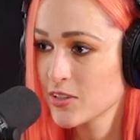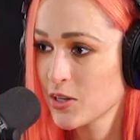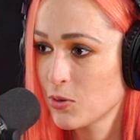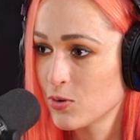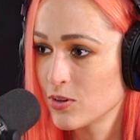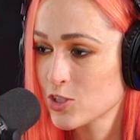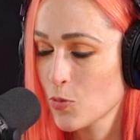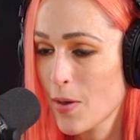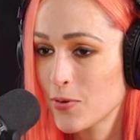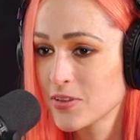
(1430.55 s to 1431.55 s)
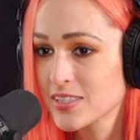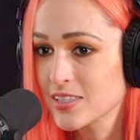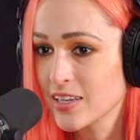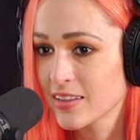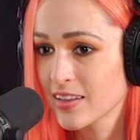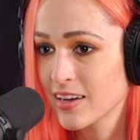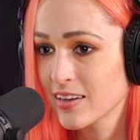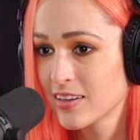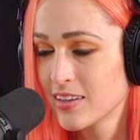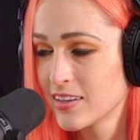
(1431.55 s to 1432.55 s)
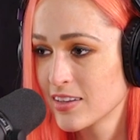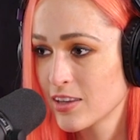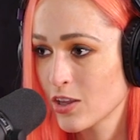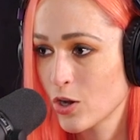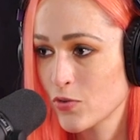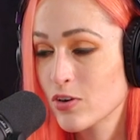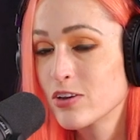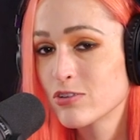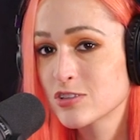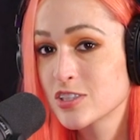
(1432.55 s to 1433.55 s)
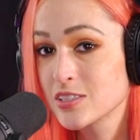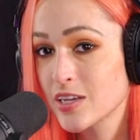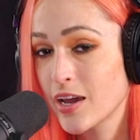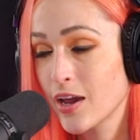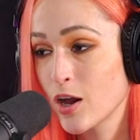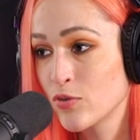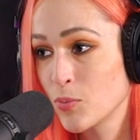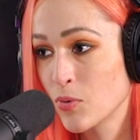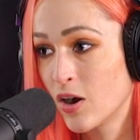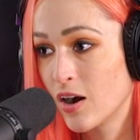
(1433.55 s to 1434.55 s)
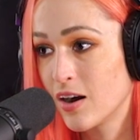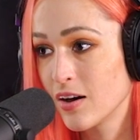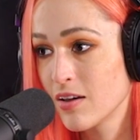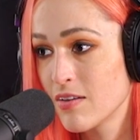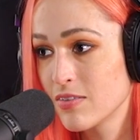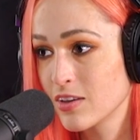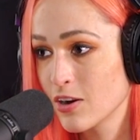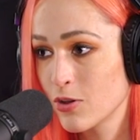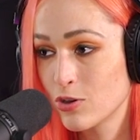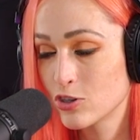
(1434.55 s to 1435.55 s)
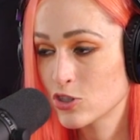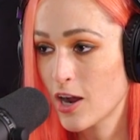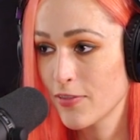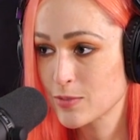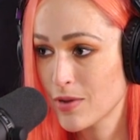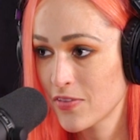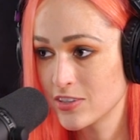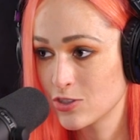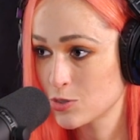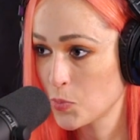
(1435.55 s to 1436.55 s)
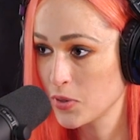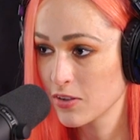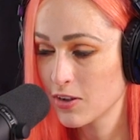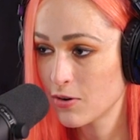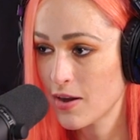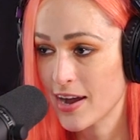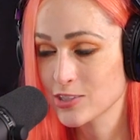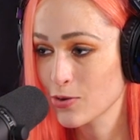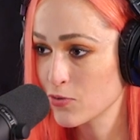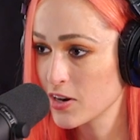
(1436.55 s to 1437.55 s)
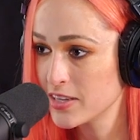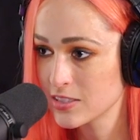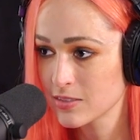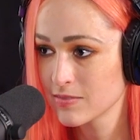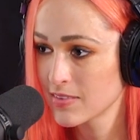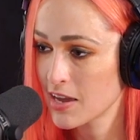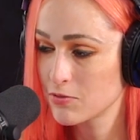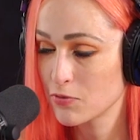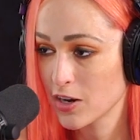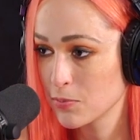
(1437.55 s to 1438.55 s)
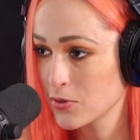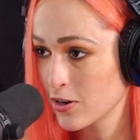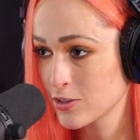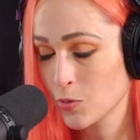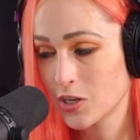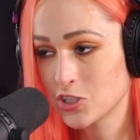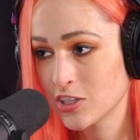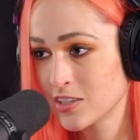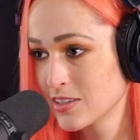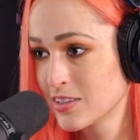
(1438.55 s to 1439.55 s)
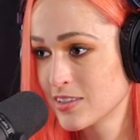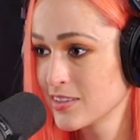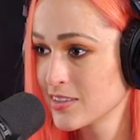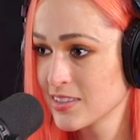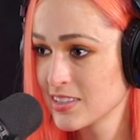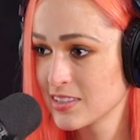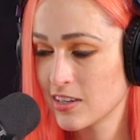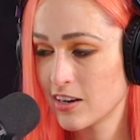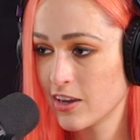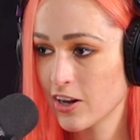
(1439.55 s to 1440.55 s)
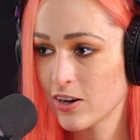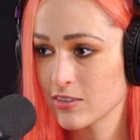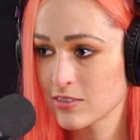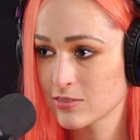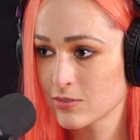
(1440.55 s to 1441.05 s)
really cool. So people listening, like, you know, if you're interested in taking off a bra, you know, you can try all these methods. Use a pillow, ask a friend, have a friend put on a sweatshirt. And there you go, your